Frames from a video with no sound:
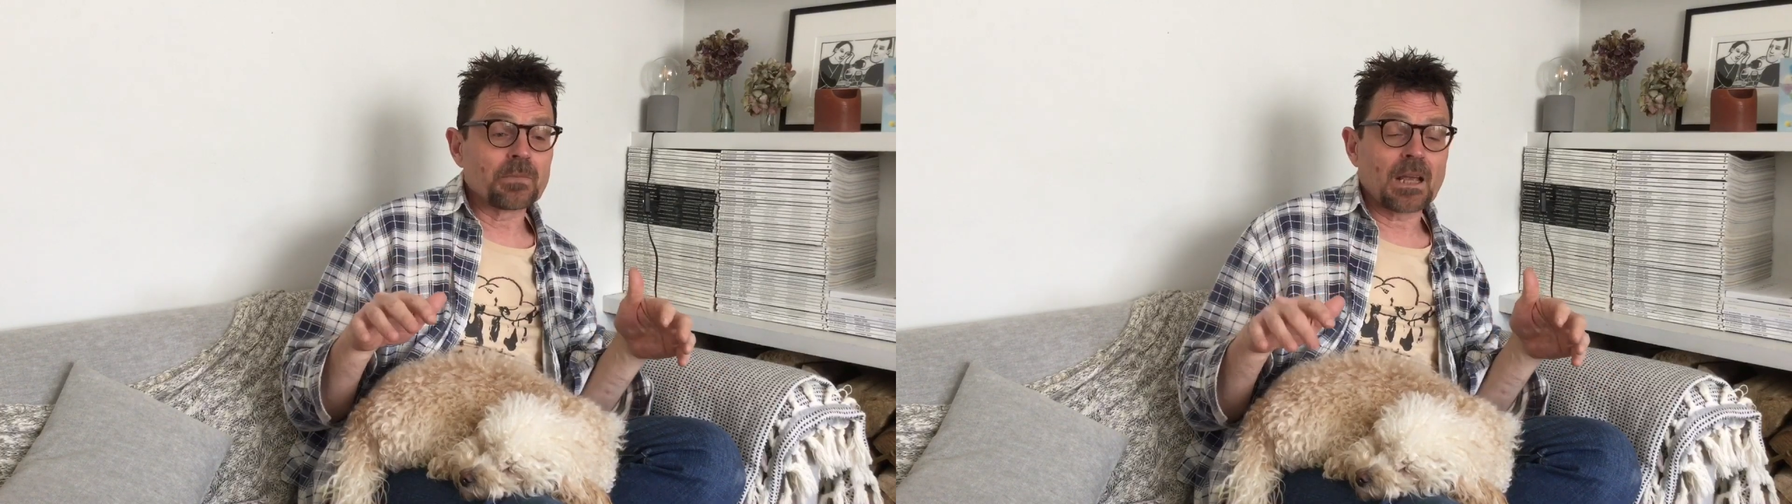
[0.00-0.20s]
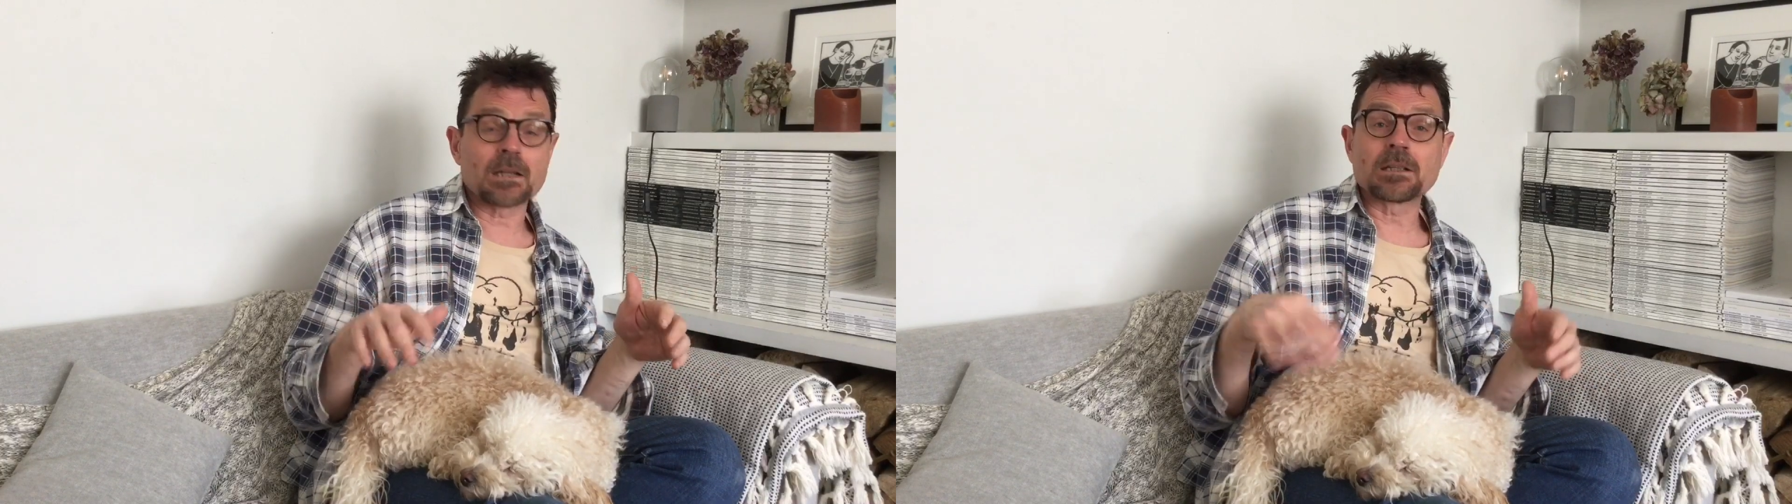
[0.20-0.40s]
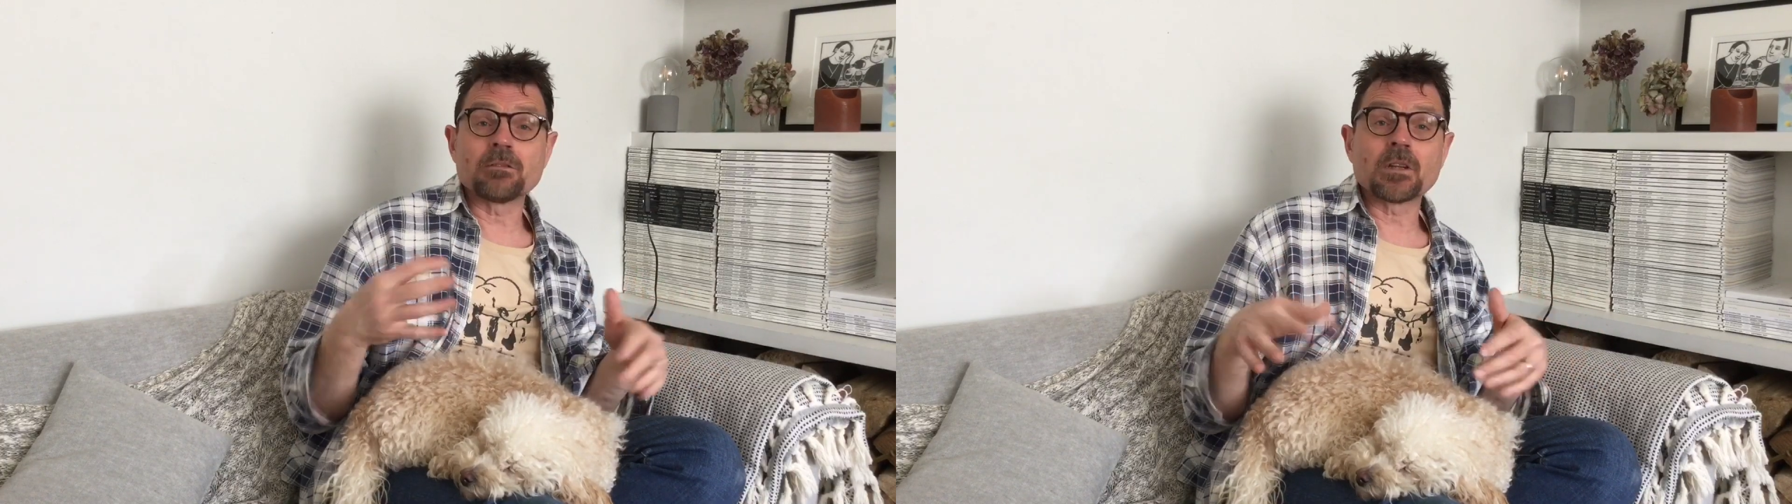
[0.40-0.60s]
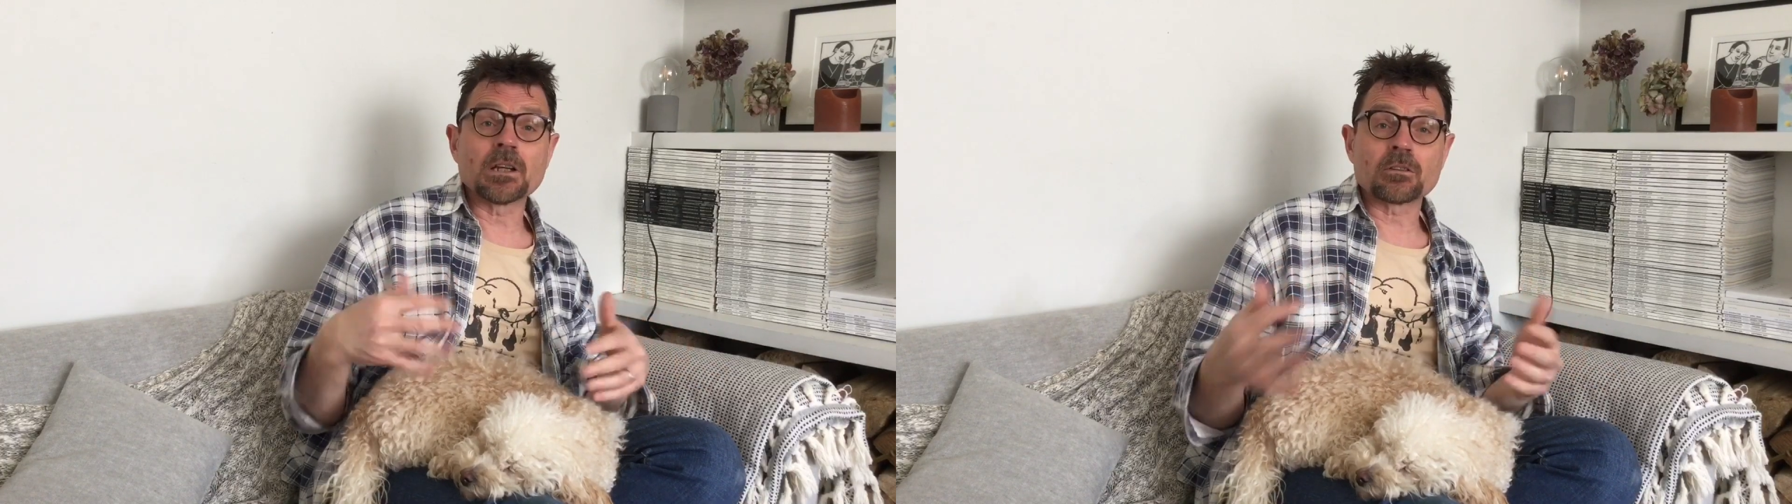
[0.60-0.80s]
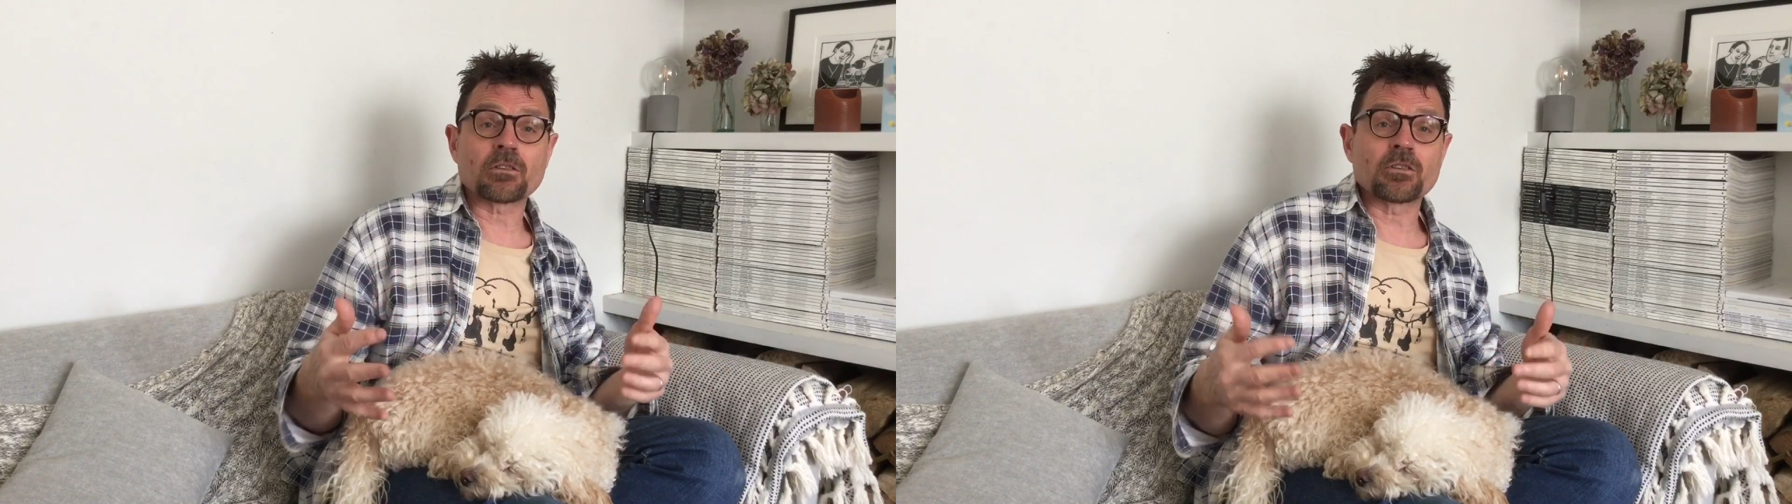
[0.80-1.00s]
And I'll give you the
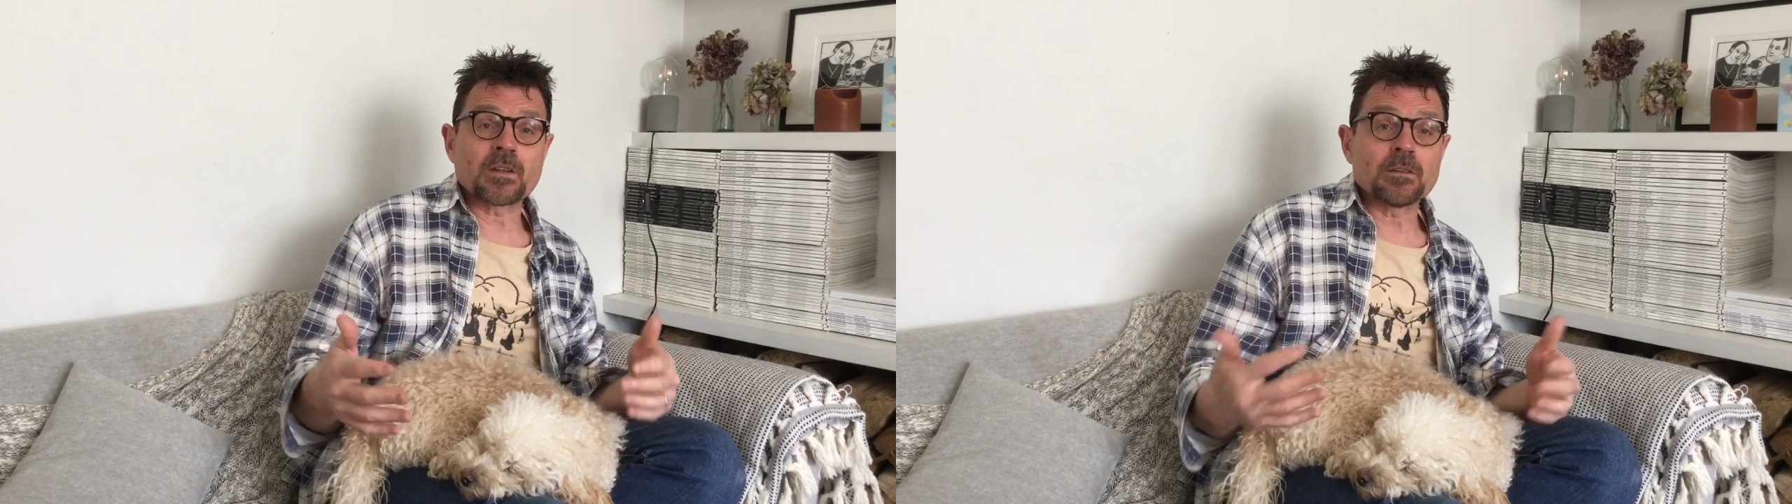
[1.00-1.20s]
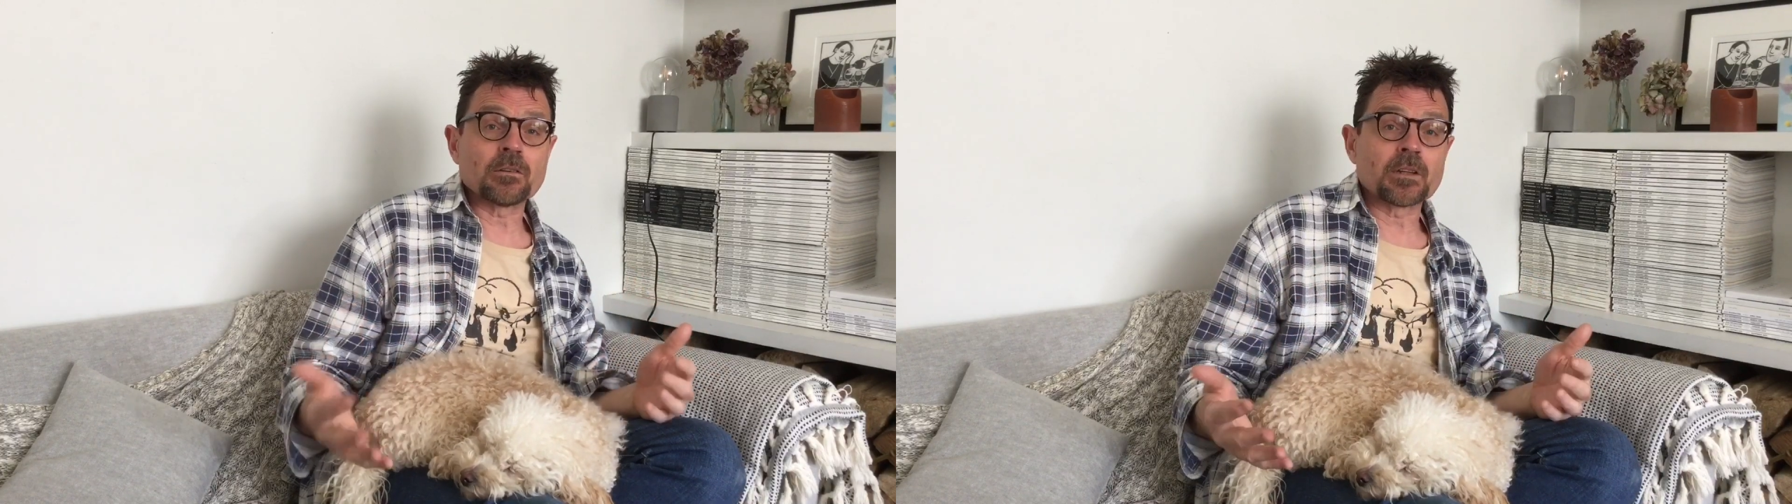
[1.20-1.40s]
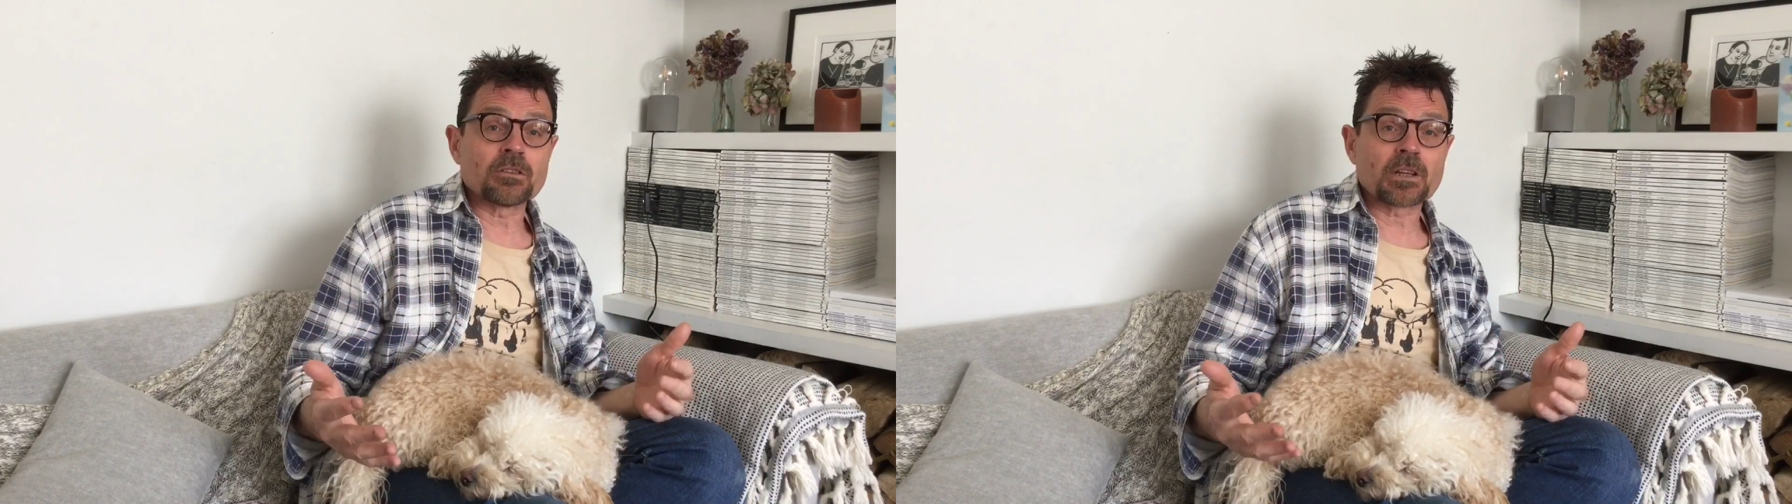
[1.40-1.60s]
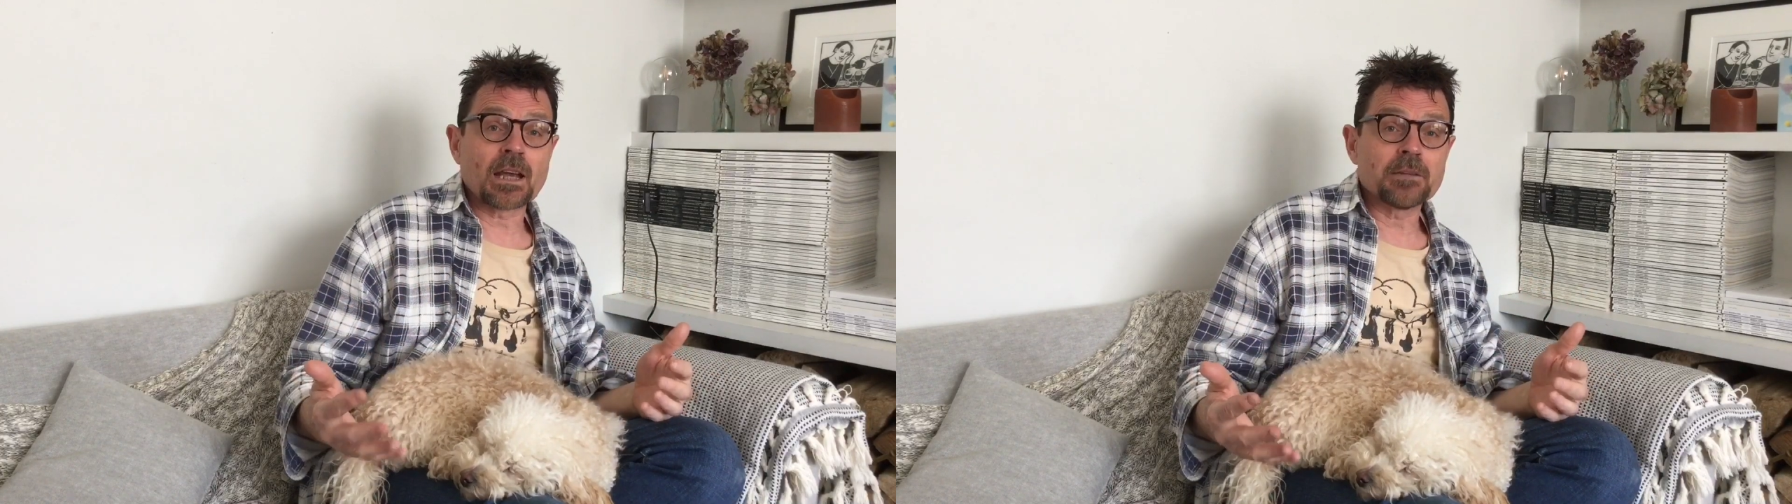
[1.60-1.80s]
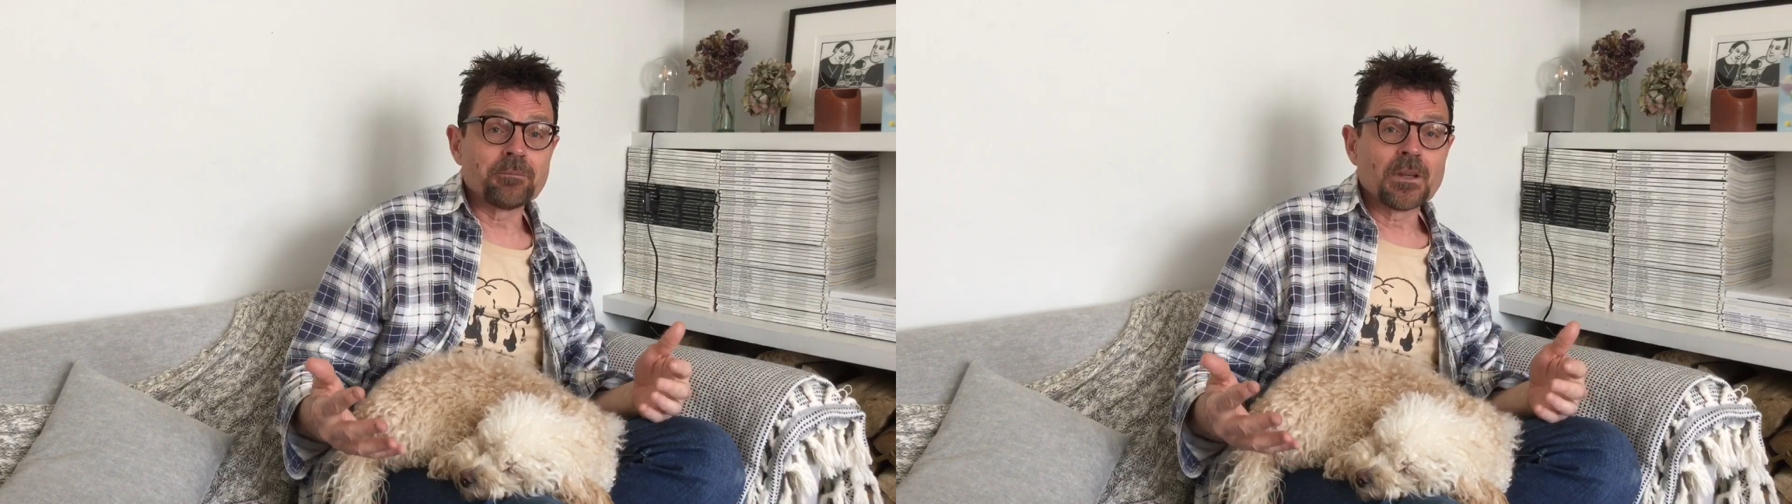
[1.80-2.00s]
answers at the end of these, okay?